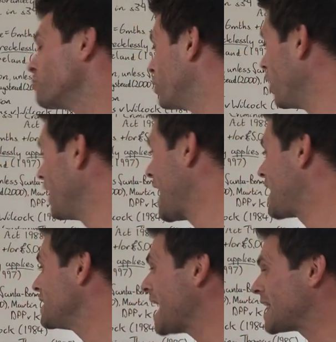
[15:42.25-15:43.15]
But
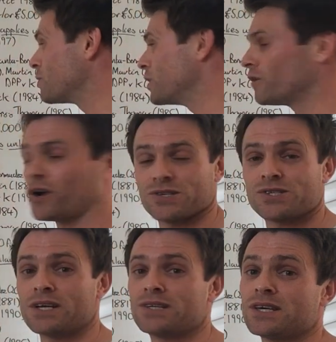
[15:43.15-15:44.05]
any element of
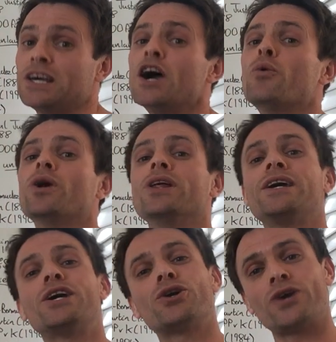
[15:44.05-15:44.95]
hostility will
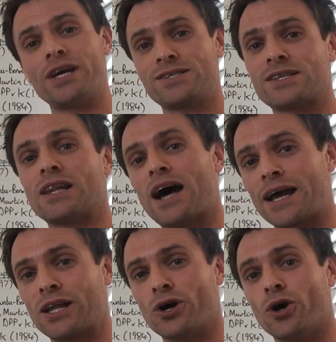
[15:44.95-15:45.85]
increase the
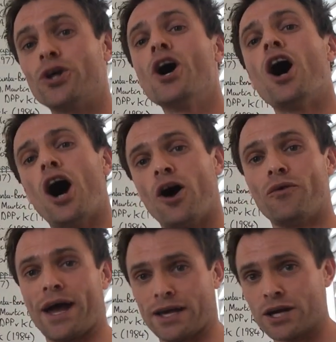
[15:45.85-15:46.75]
likelihood
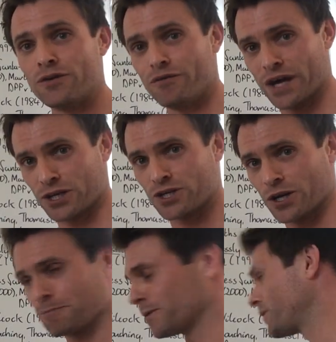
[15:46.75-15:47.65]
of a
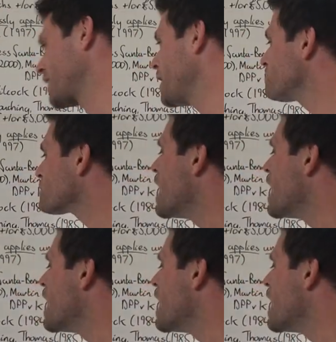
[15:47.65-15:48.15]
conviction. Okay?